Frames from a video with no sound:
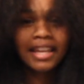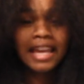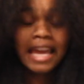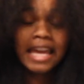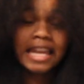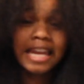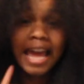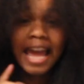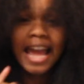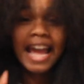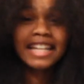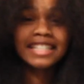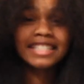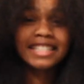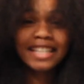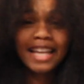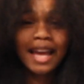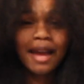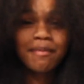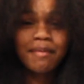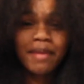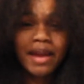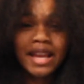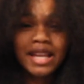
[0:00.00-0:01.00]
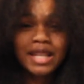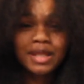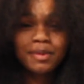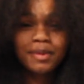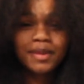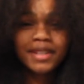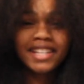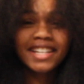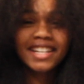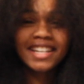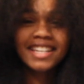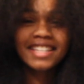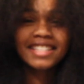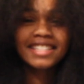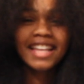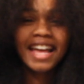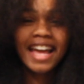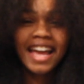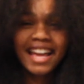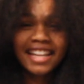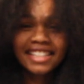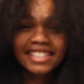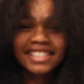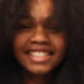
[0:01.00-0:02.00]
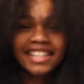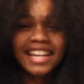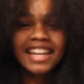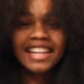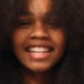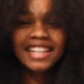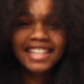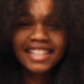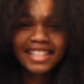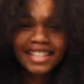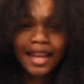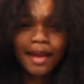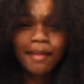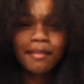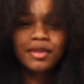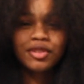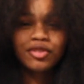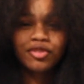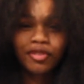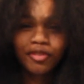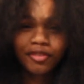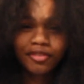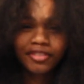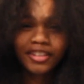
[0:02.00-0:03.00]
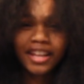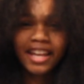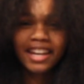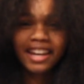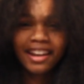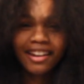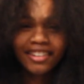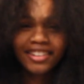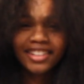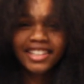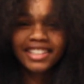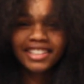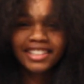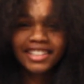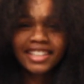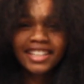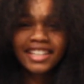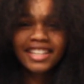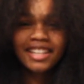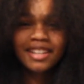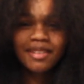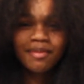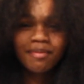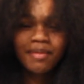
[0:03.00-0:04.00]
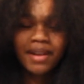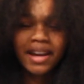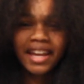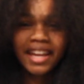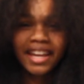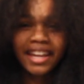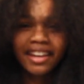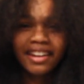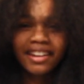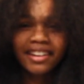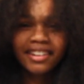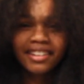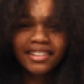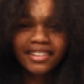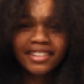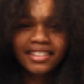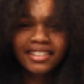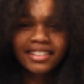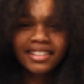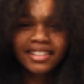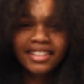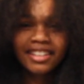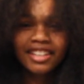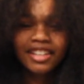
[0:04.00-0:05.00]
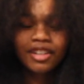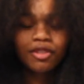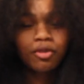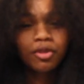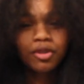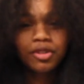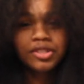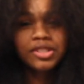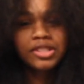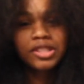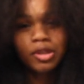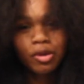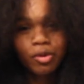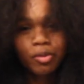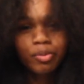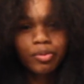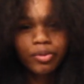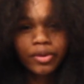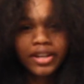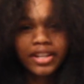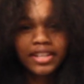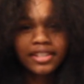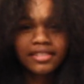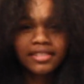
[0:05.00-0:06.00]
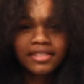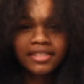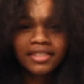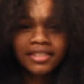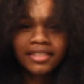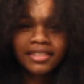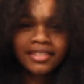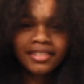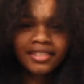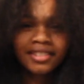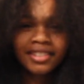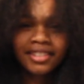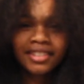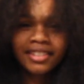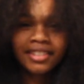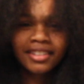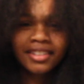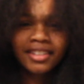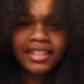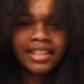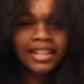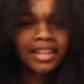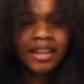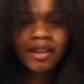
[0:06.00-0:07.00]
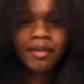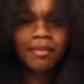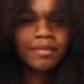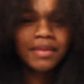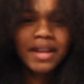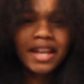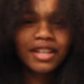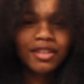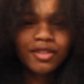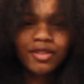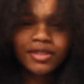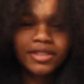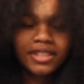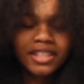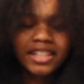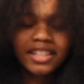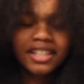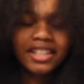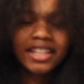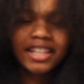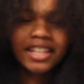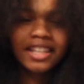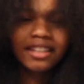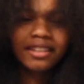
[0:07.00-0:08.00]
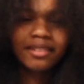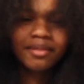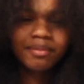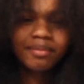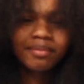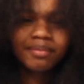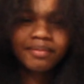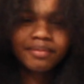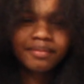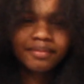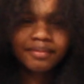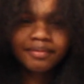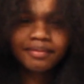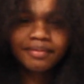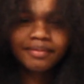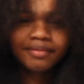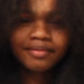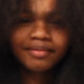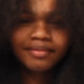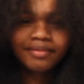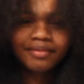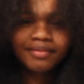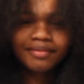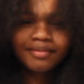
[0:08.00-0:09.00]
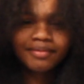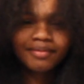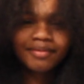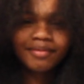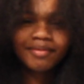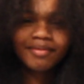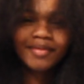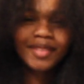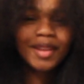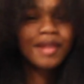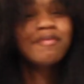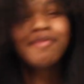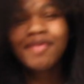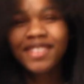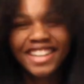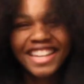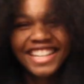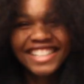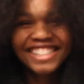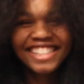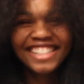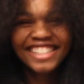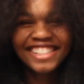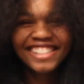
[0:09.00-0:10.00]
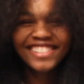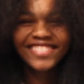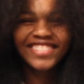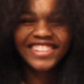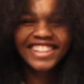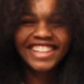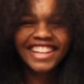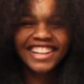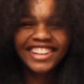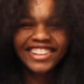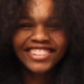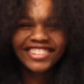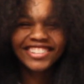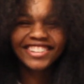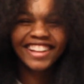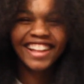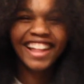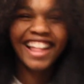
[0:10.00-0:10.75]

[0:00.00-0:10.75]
And I actually got bangs because I actually got heat damage from flat ironing my hair. Well, silk press. I'm not doing it again. But let's get to the video.